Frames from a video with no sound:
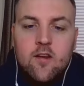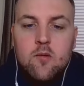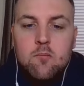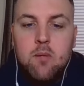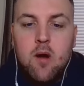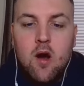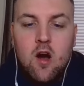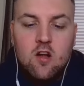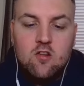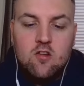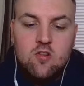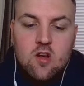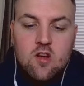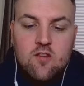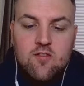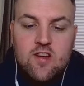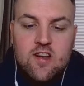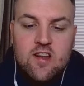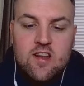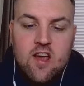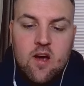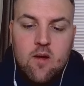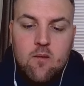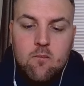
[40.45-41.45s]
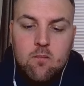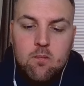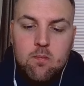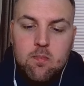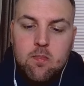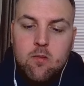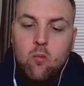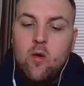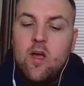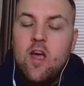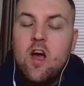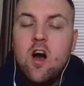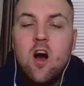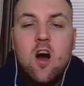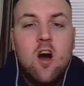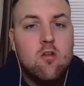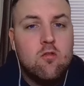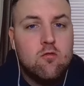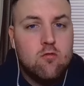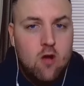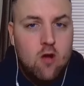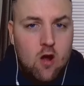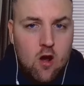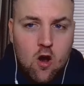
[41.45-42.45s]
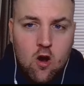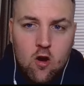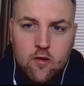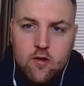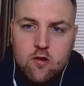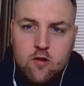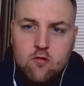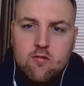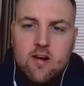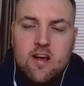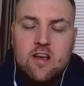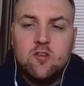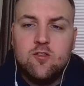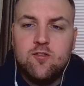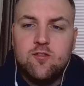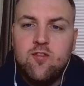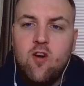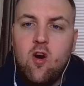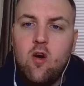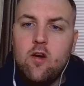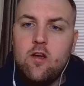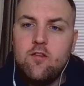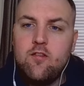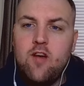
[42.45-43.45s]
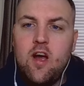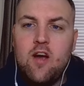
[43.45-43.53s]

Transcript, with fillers: Part two video, we are on race five.